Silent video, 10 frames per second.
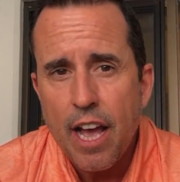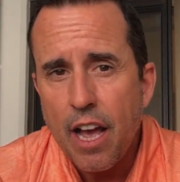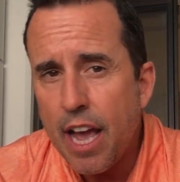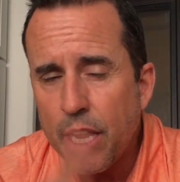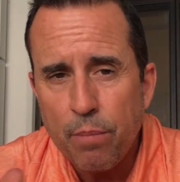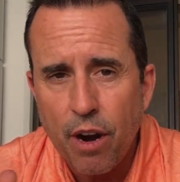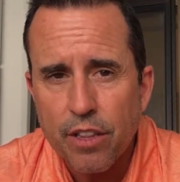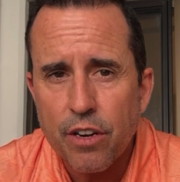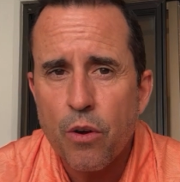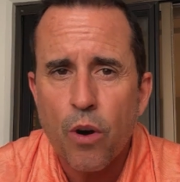any part of
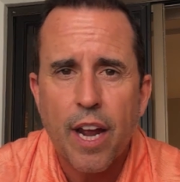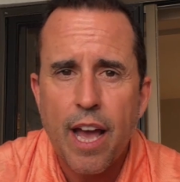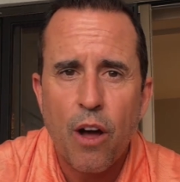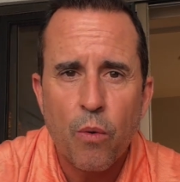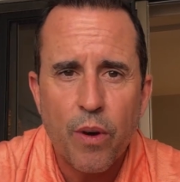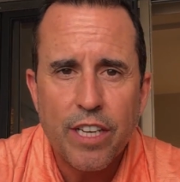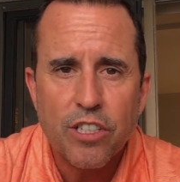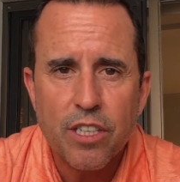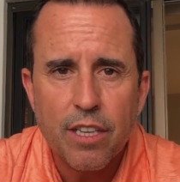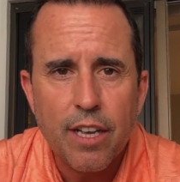the NorCal
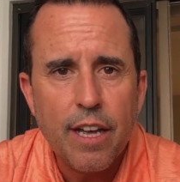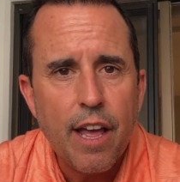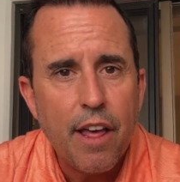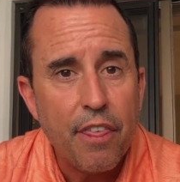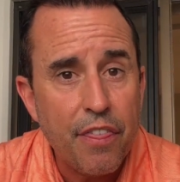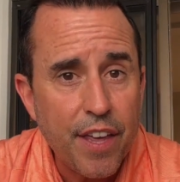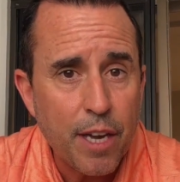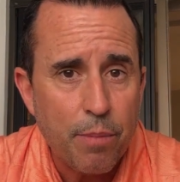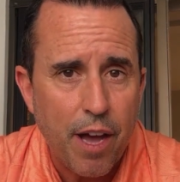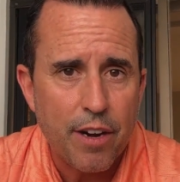region, think
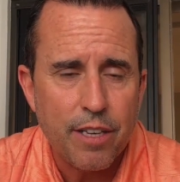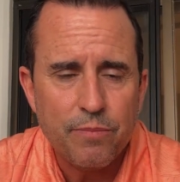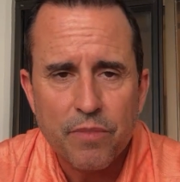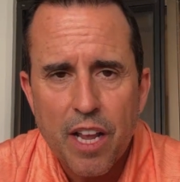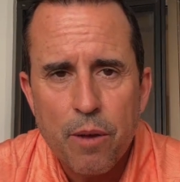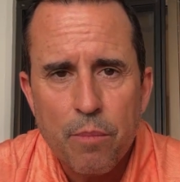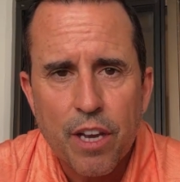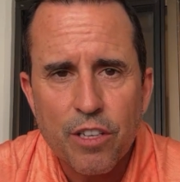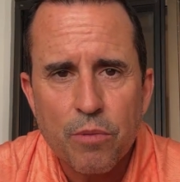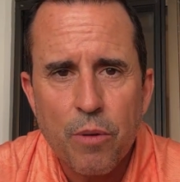about it,
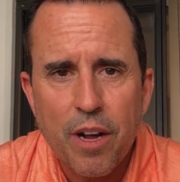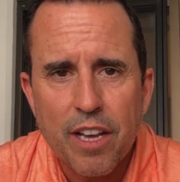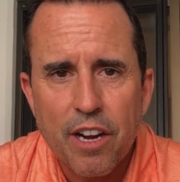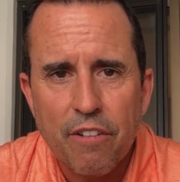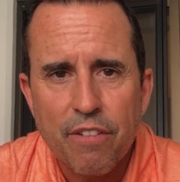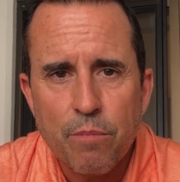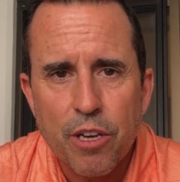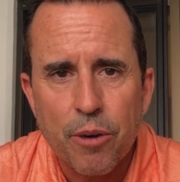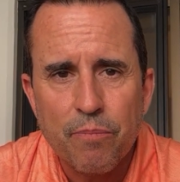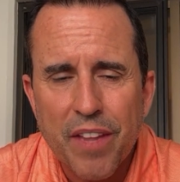because we want to hear from
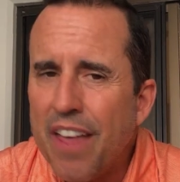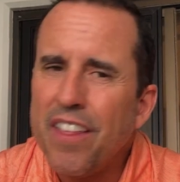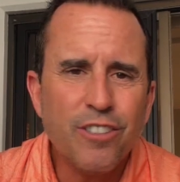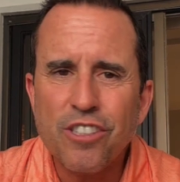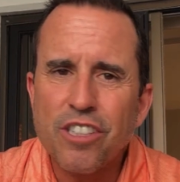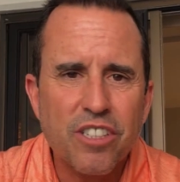you. And those are just